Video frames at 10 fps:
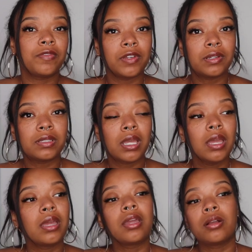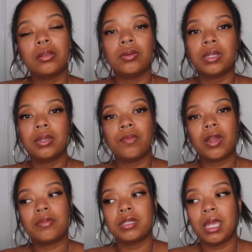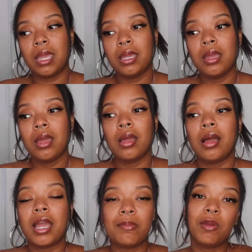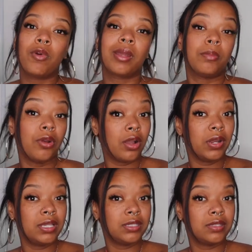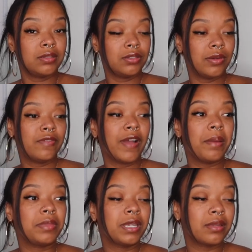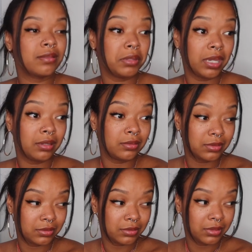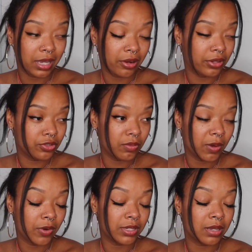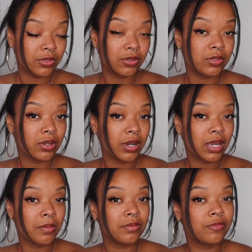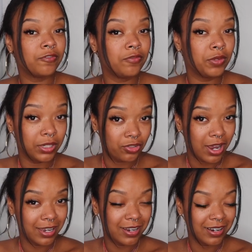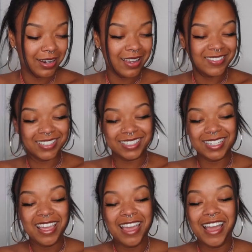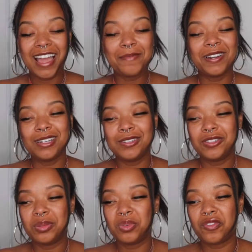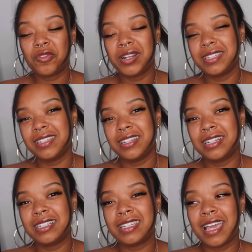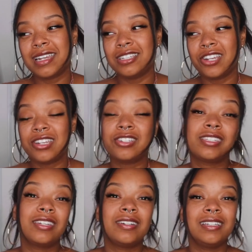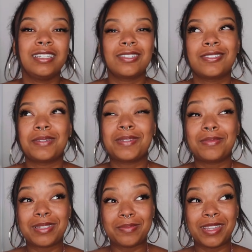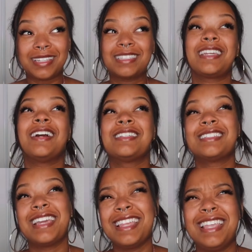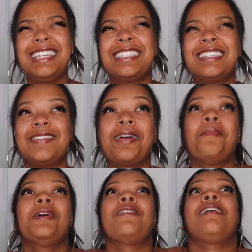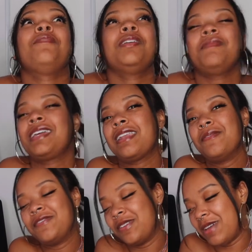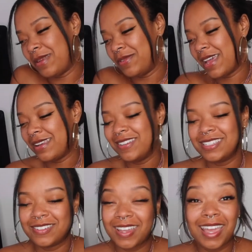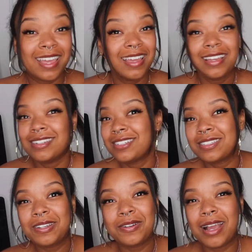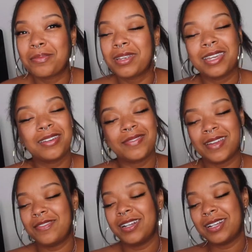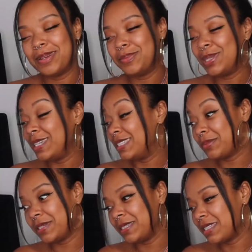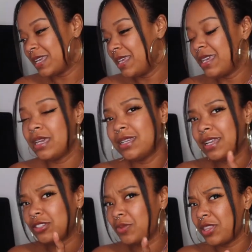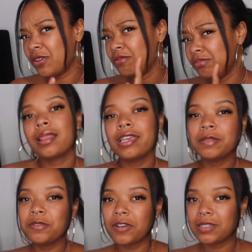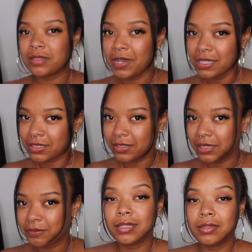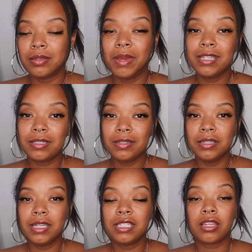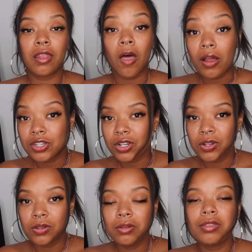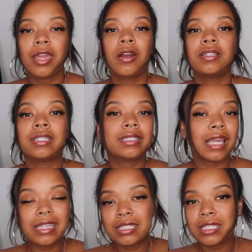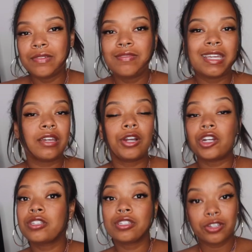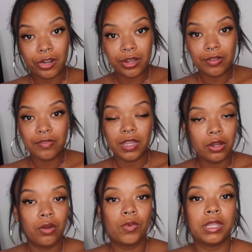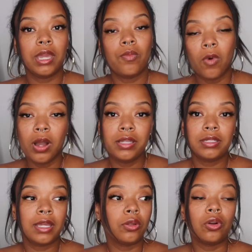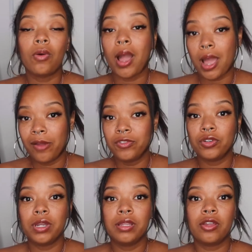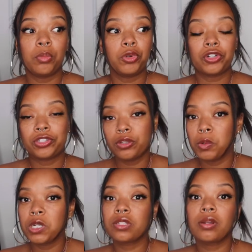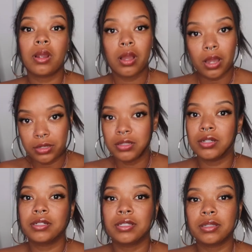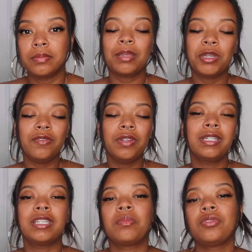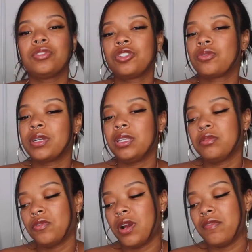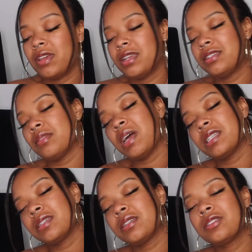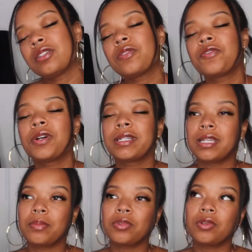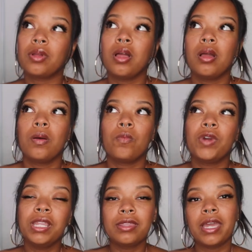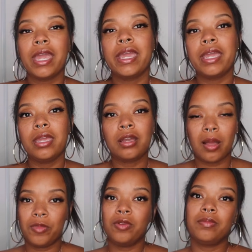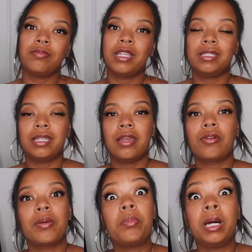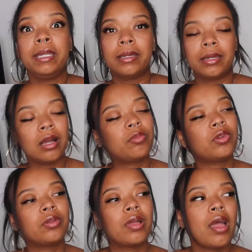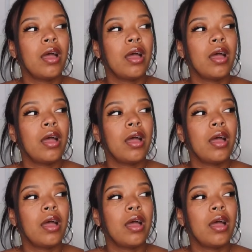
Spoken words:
feels included in what I'm saying. I am a work in progress, so if I'm like careless with my words, I'm so sorry. I'm really trying here. I've been on YouTube for 14 years and it changes yearly, so sometimes I'm like scared to say things because I'm like, oh my god, I don't want to make anyone feel bad, but anyways, okay, just correct me if I fuck up, please, in a nice way though. Let's move on to the masculine. The masculine is logical, they are decisive, they are assertive, they know what they want, they'll go after it, they're pursuers, they're hunters. Let me give you an example just quickly before I even get into the masculine. So for example, with a couple, let's say, or a budding couple,